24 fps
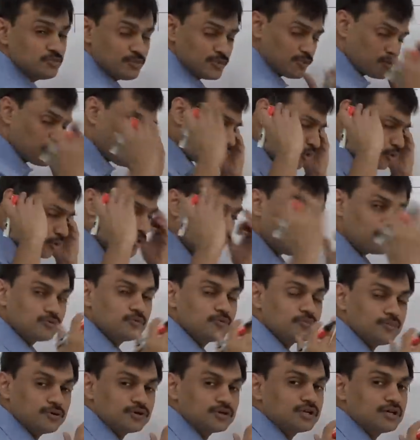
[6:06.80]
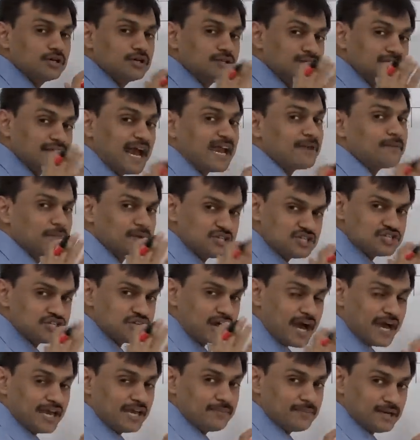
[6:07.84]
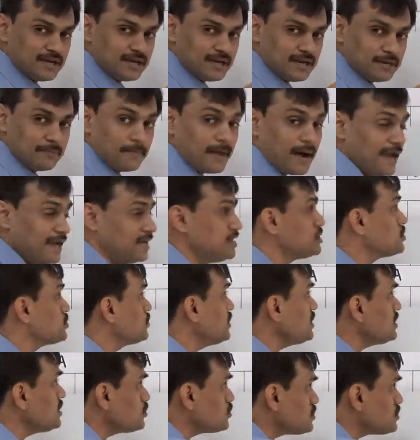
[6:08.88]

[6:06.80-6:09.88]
you may not want to put that much time and, and mind to it.